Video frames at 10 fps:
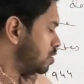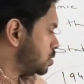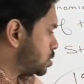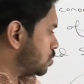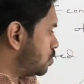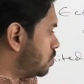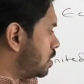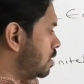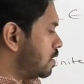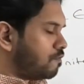So,
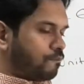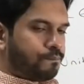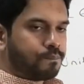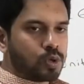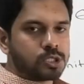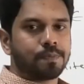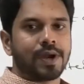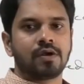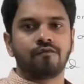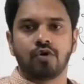post
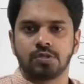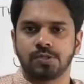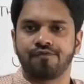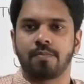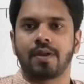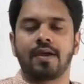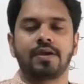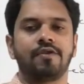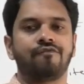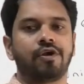Bretton Woods from
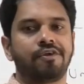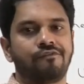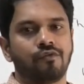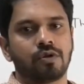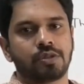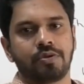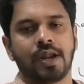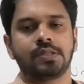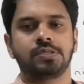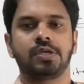1944, the
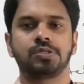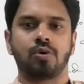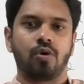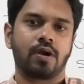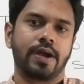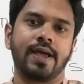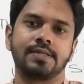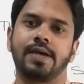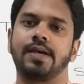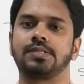United States already
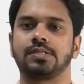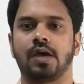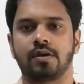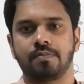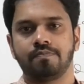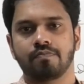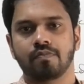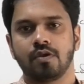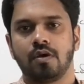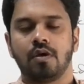has a head start.
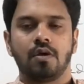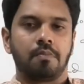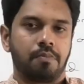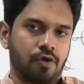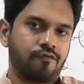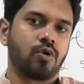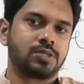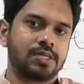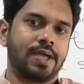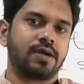But of
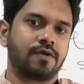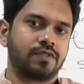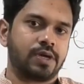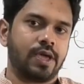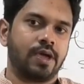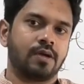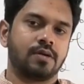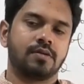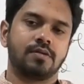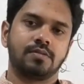course, at the end of the
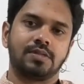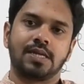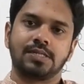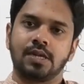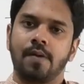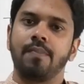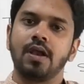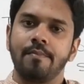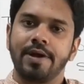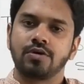day, there is an upper
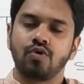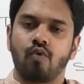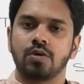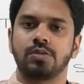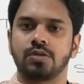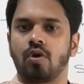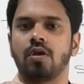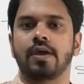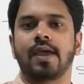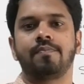limit to what the
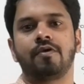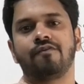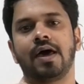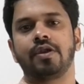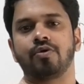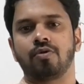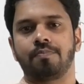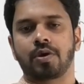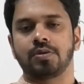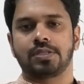dollar can be
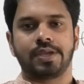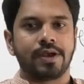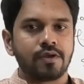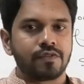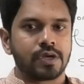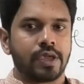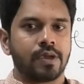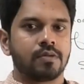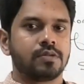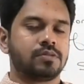valued, because at the end of the
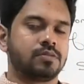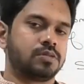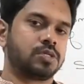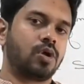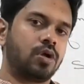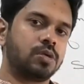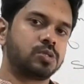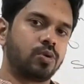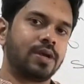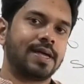day, the dollar
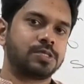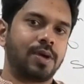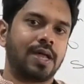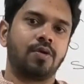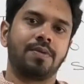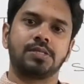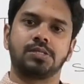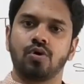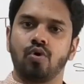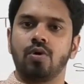is only as valuable
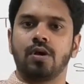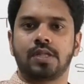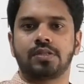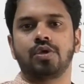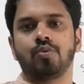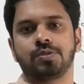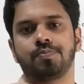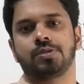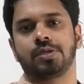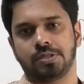as the gold that the US
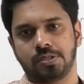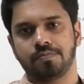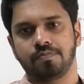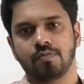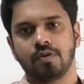possess.